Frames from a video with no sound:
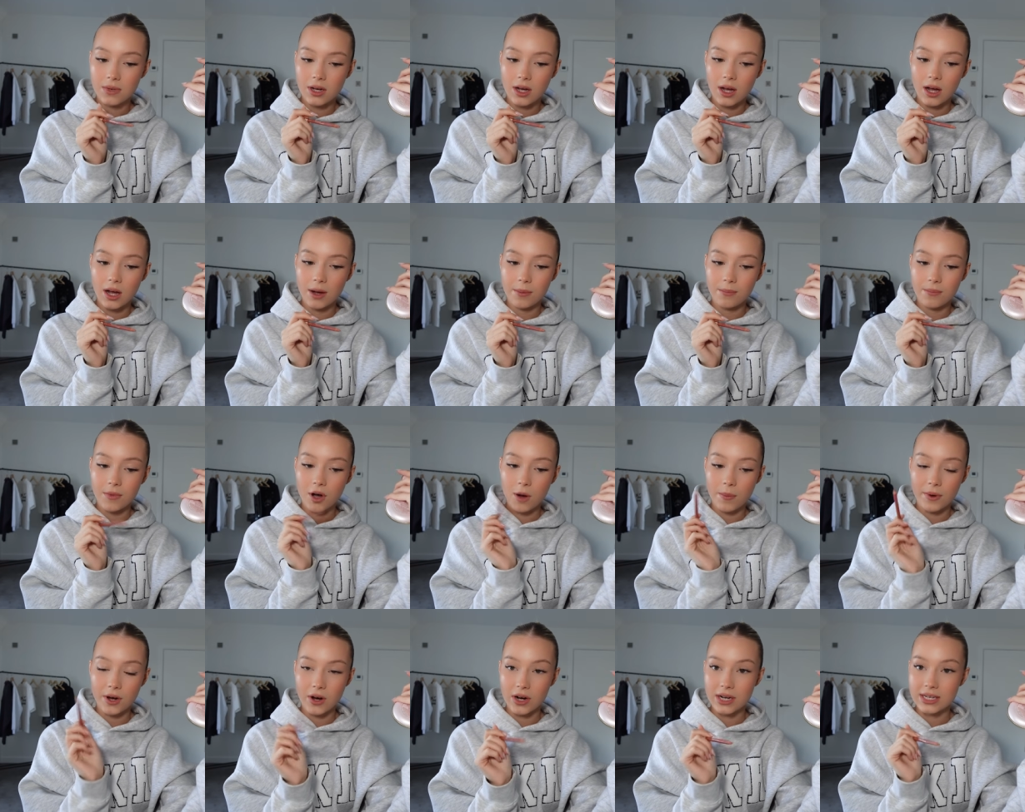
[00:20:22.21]
Um, I'll
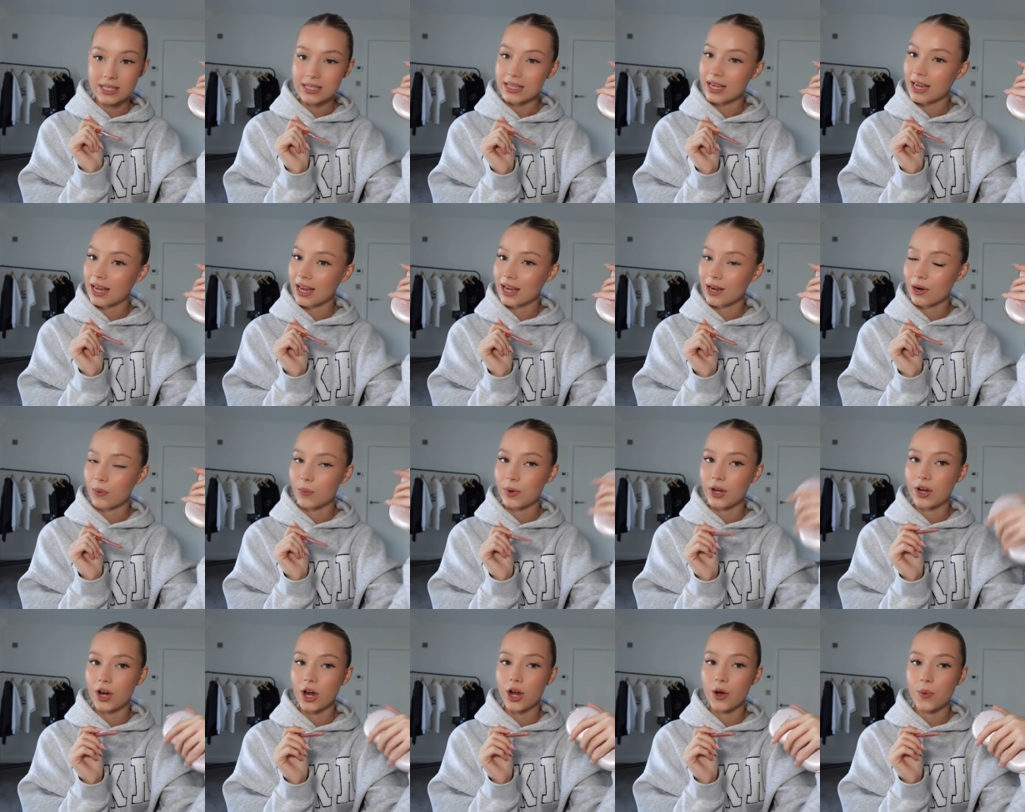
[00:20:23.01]
be going skiing.
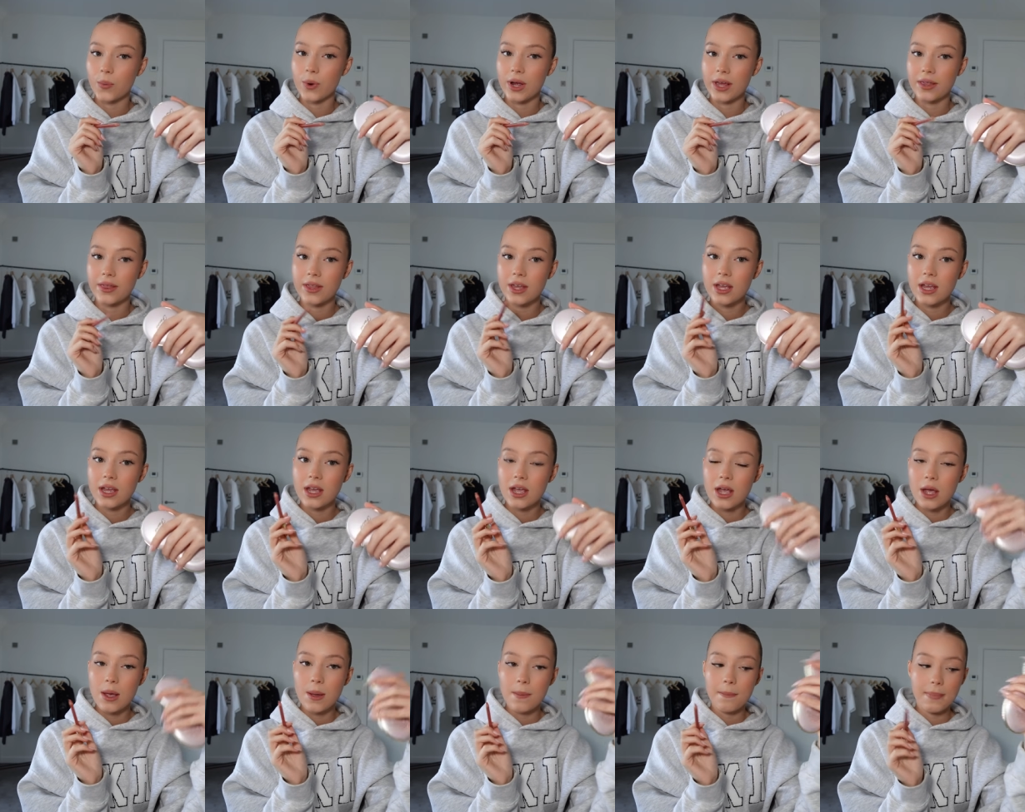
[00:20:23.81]
We go with
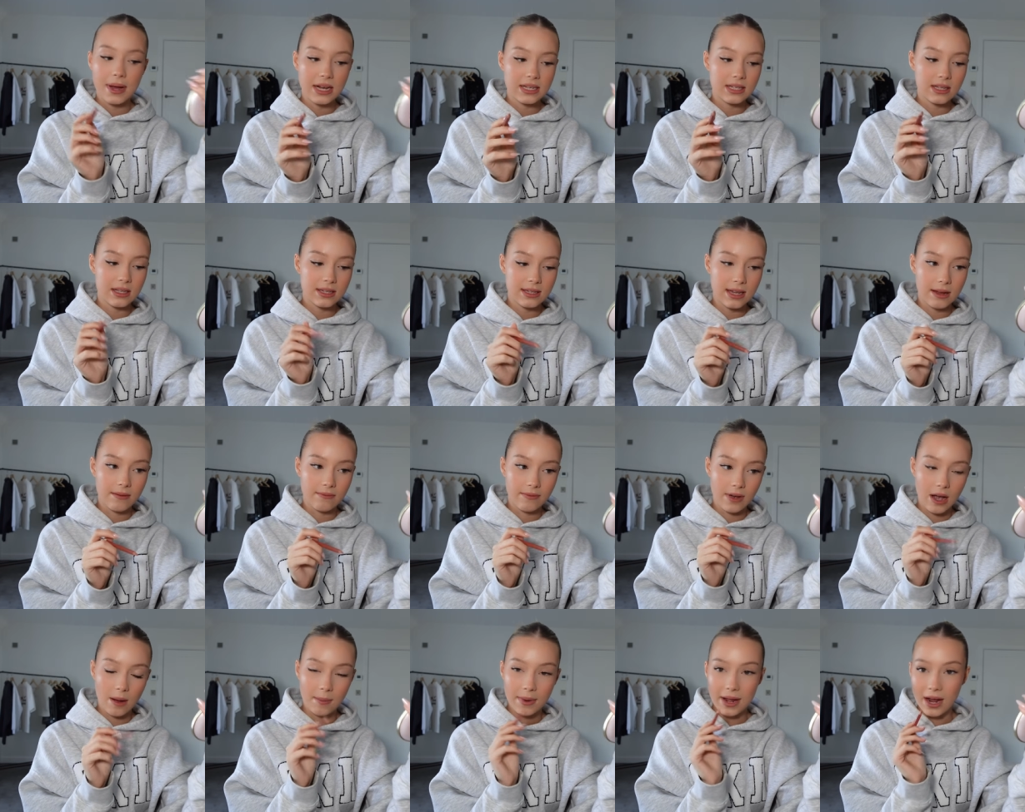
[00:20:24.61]
basically the same
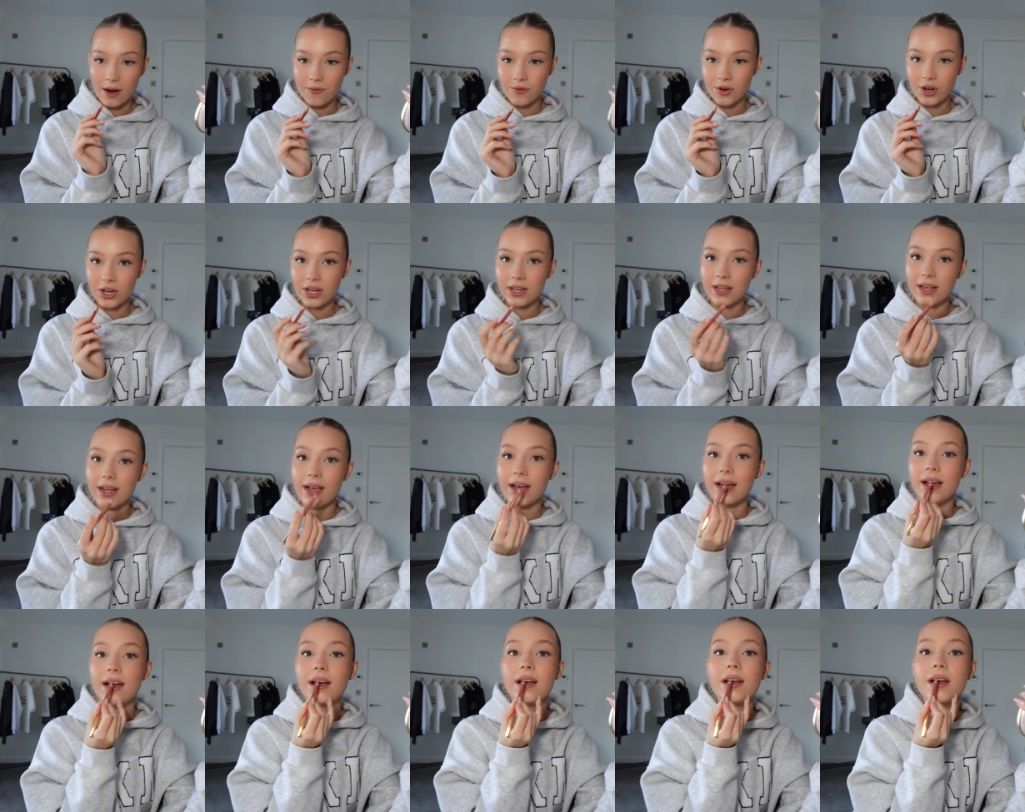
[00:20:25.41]
family every
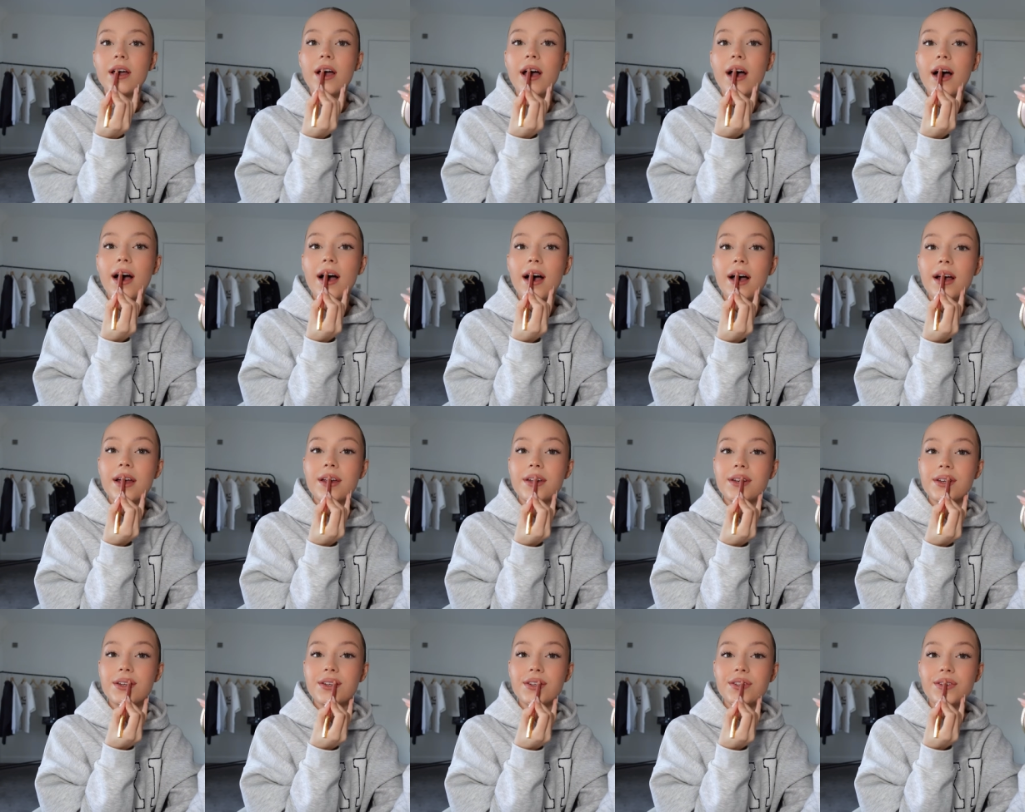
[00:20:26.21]
year
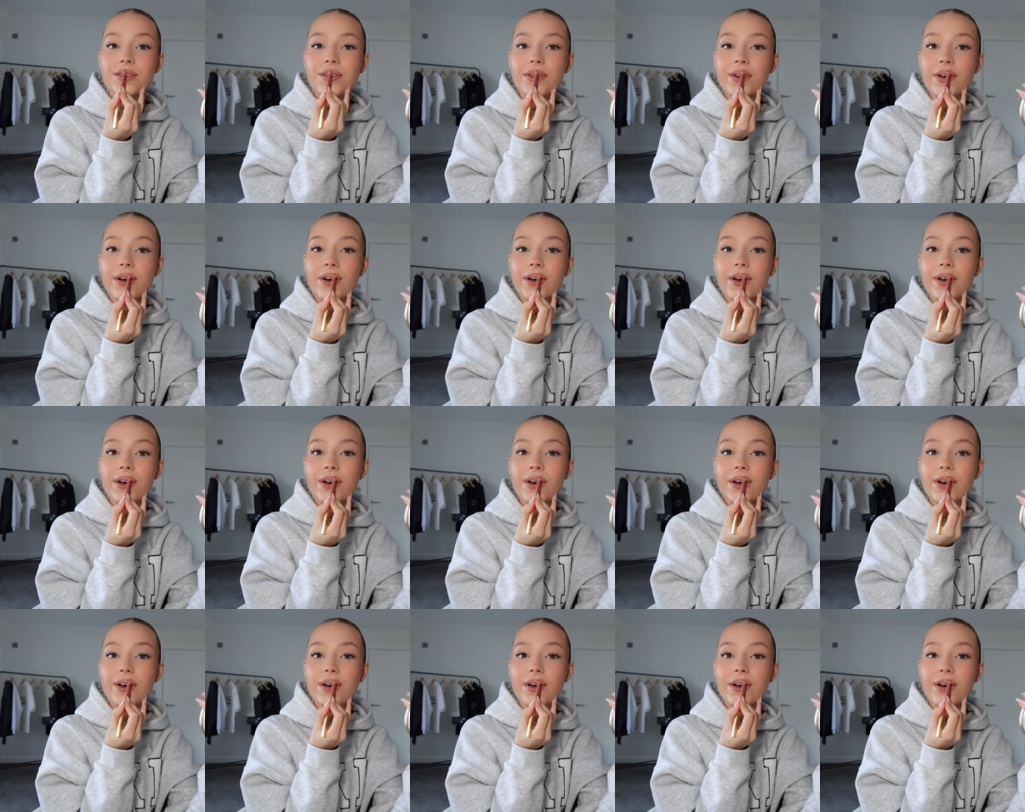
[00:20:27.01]
and